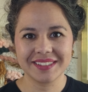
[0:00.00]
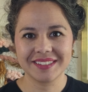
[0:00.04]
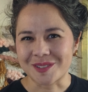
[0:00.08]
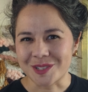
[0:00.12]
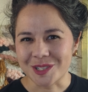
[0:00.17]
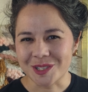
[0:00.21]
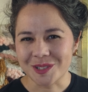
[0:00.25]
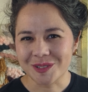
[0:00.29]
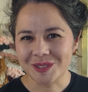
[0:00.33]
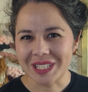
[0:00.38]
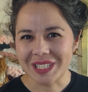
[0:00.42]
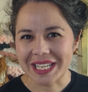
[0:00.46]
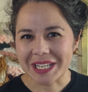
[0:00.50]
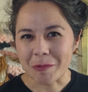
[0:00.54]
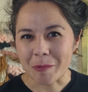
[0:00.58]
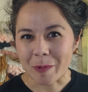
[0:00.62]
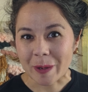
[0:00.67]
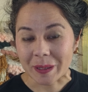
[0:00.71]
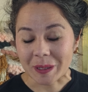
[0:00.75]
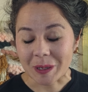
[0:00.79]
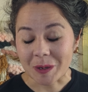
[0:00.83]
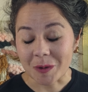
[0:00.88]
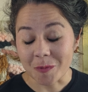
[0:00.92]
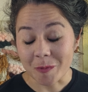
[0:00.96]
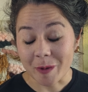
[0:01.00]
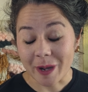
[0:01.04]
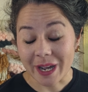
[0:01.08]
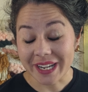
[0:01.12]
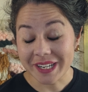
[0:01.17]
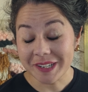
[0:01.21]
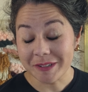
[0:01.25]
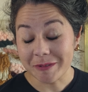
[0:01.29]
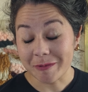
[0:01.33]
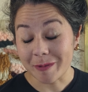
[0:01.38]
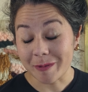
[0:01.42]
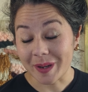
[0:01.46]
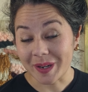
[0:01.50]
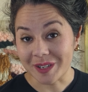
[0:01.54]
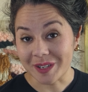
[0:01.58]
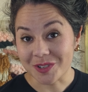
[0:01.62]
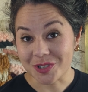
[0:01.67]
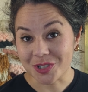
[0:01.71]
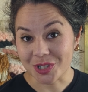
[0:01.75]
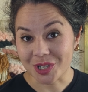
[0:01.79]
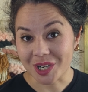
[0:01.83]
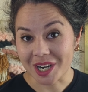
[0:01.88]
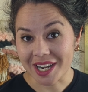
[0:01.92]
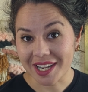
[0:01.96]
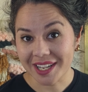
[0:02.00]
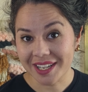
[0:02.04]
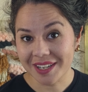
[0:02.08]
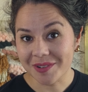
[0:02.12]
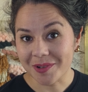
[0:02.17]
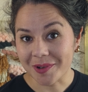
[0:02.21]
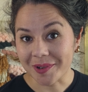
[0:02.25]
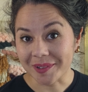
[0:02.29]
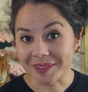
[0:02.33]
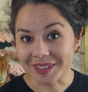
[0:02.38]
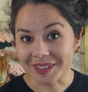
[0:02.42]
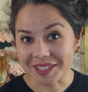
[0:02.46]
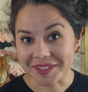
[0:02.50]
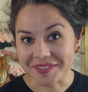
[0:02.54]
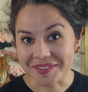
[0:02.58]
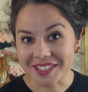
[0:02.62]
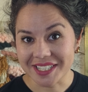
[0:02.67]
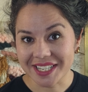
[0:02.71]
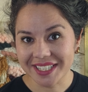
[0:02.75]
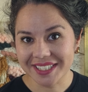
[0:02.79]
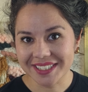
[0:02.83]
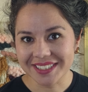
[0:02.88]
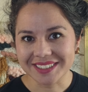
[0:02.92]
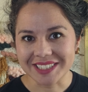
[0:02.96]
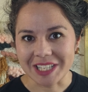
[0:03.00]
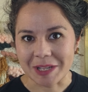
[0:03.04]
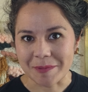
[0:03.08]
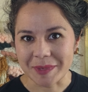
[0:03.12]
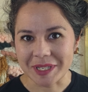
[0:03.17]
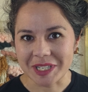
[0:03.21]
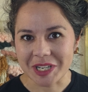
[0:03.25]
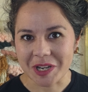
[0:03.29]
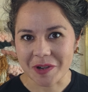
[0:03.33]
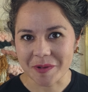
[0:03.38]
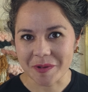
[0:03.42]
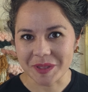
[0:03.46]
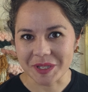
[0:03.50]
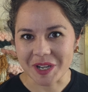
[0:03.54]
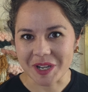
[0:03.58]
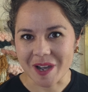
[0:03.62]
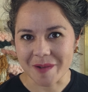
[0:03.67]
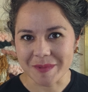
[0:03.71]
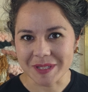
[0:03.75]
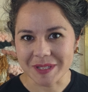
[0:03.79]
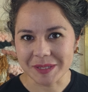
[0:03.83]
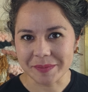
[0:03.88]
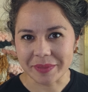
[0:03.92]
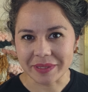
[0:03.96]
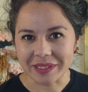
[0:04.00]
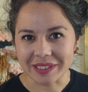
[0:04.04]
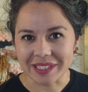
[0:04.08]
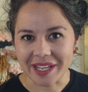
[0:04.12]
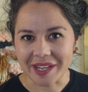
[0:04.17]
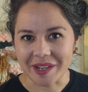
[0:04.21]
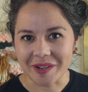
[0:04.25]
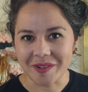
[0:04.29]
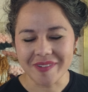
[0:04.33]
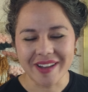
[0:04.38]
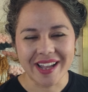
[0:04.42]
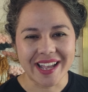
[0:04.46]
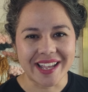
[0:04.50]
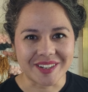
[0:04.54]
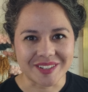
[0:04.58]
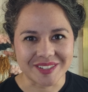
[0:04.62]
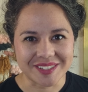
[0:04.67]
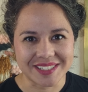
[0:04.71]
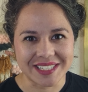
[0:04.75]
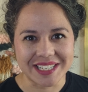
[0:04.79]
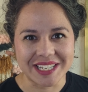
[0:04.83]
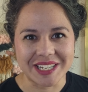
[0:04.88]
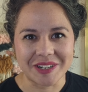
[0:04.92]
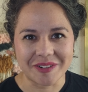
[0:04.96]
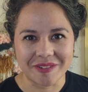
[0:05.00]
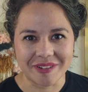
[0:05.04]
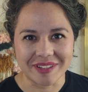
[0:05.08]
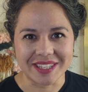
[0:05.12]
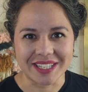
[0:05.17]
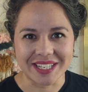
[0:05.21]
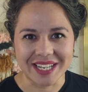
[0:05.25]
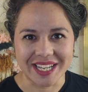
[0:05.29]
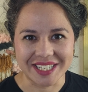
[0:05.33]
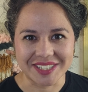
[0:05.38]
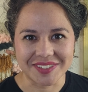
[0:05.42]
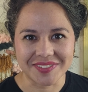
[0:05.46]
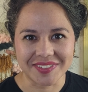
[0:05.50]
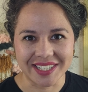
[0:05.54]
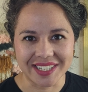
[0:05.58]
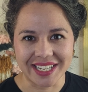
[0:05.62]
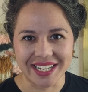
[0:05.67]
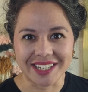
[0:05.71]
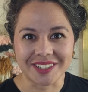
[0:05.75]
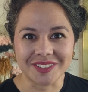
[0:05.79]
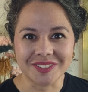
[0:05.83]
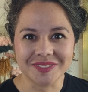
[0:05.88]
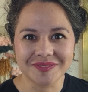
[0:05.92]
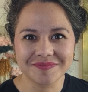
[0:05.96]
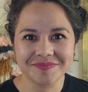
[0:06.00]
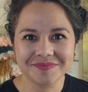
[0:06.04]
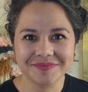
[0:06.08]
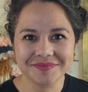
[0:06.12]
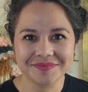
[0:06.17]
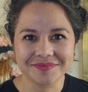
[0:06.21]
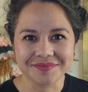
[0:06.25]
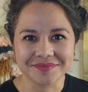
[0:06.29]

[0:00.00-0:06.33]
So do you like wet on dry, or lifting? Let me know in the comments below, and I'll see you in the next video.